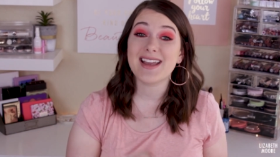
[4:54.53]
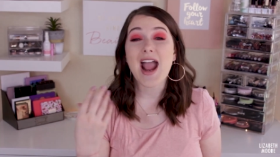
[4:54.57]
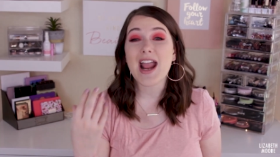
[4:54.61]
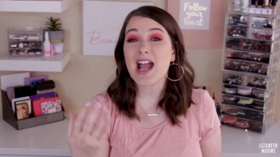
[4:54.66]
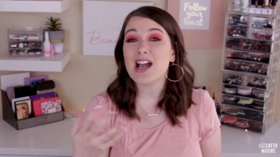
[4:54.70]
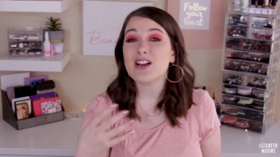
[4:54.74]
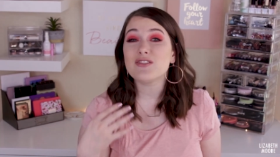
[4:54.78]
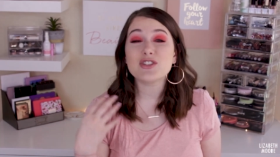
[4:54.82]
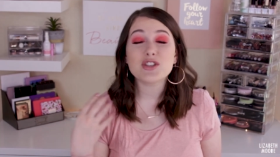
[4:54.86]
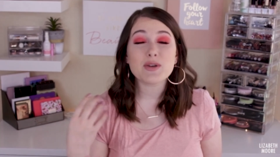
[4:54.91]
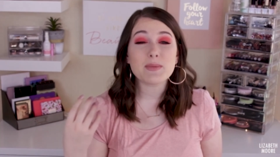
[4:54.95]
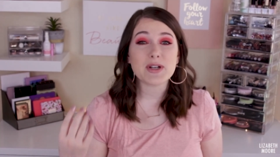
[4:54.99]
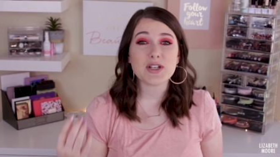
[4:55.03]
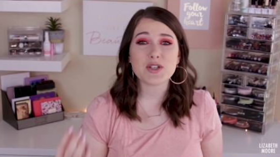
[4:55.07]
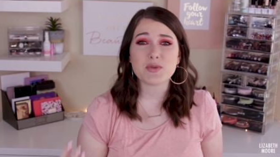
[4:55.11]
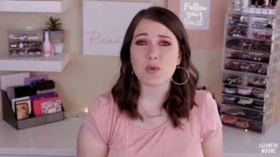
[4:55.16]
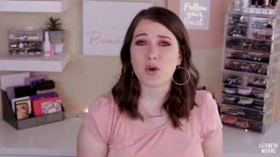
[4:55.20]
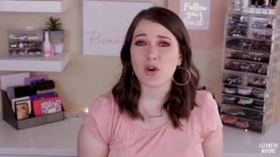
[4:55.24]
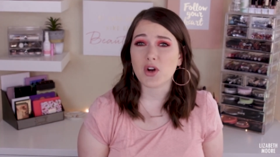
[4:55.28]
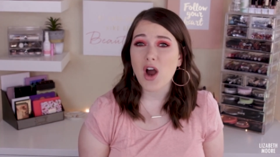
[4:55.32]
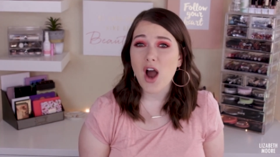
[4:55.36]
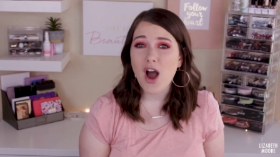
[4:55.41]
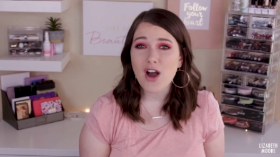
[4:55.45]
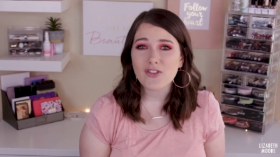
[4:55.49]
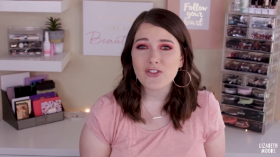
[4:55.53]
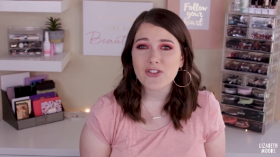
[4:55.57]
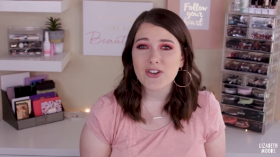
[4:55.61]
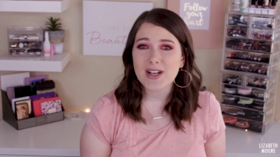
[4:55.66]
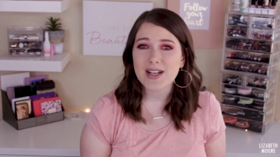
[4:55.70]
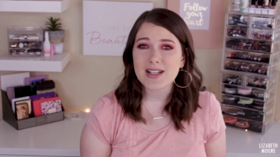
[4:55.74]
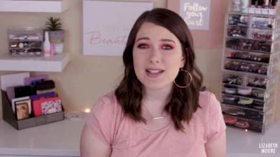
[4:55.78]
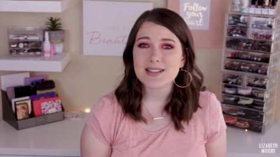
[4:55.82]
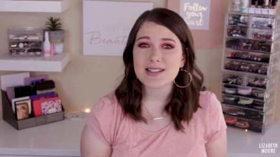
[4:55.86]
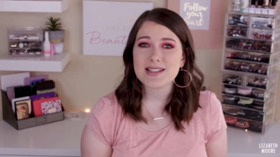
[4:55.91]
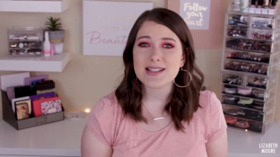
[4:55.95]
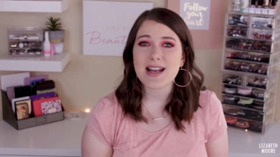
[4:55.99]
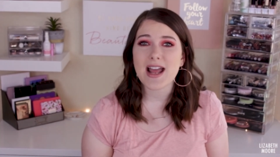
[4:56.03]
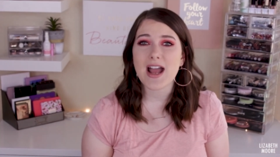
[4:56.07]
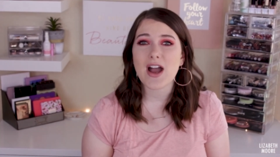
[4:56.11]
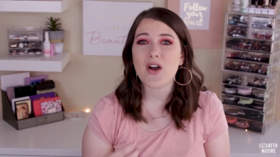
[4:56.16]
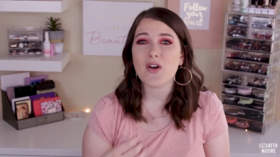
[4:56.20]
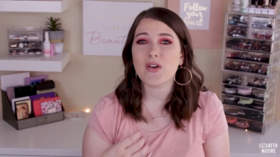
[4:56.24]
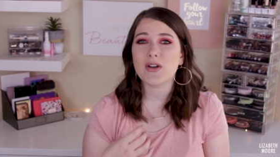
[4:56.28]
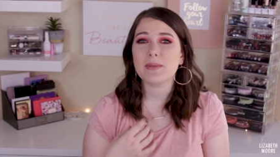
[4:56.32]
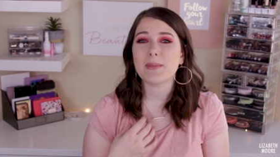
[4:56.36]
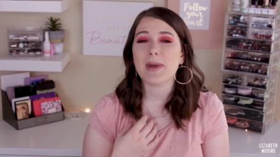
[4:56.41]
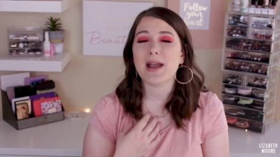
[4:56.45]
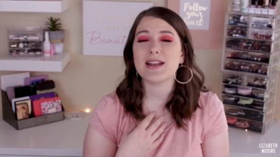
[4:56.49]
I have so much more confidence
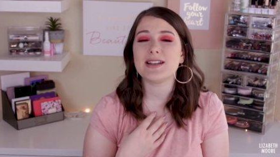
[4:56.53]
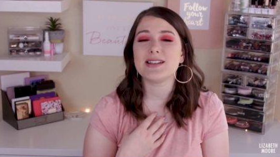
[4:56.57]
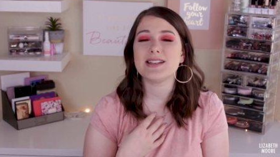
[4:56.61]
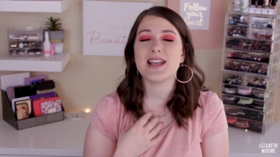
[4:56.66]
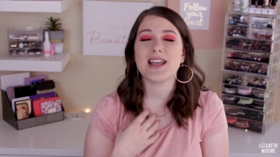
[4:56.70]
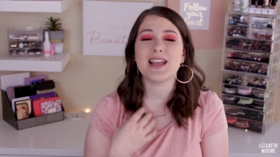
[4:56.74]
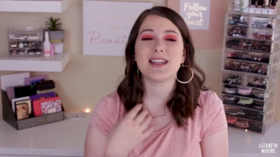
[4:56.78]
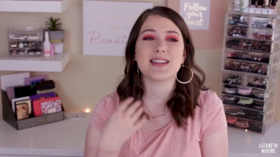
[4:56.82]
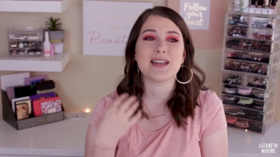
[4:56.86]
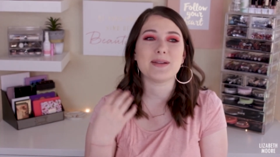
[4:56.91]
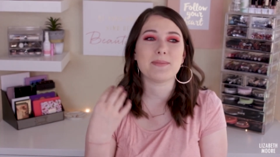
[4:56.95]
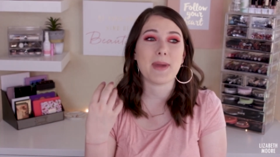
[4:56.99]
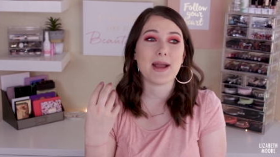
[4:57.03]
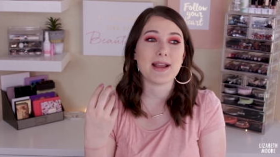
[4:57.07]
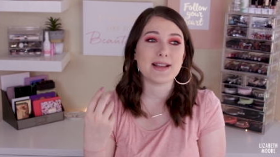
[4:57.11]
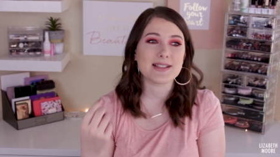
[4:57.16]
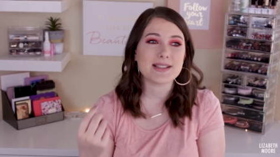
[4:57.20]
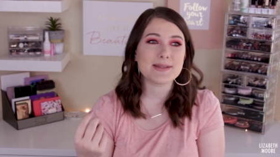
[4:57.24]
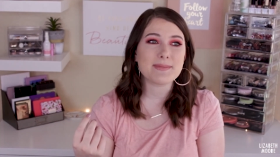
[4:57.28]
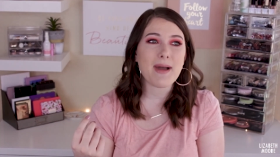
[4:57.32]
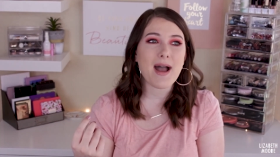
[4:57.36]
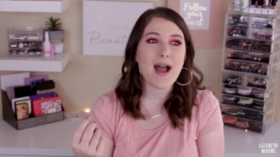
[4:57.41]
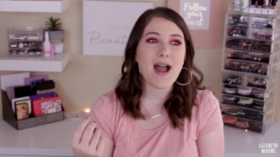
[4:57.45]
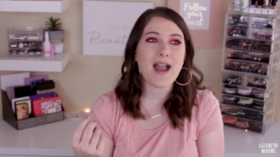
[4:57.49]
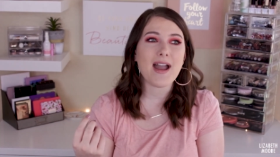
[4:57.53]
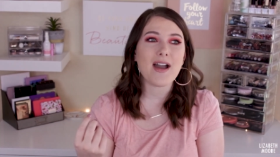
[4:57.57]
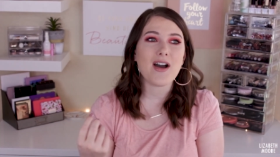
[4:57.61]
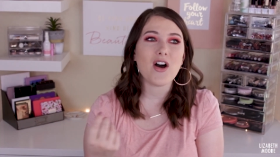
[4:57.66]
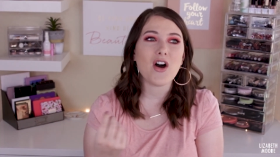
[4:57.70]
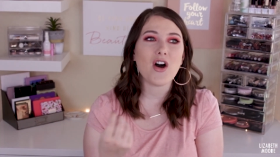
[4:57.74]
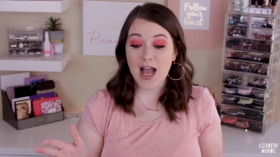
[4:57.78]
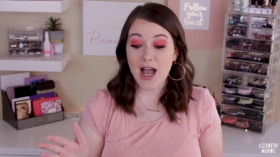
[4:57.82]
now in my teeth and my smile.